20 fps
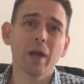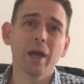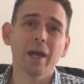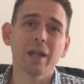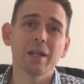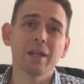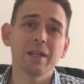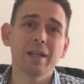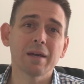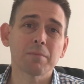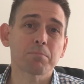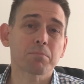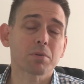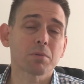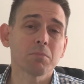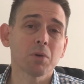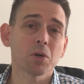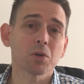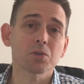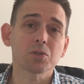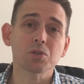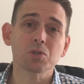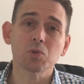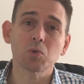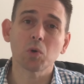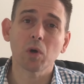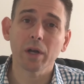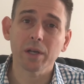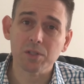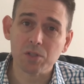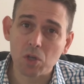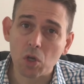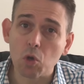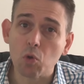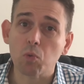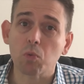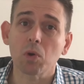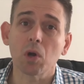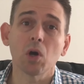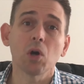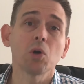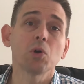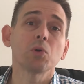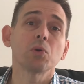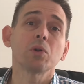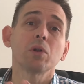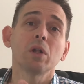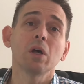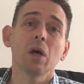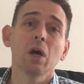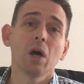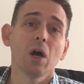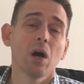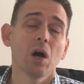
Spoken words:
and Net Promoter Score has grown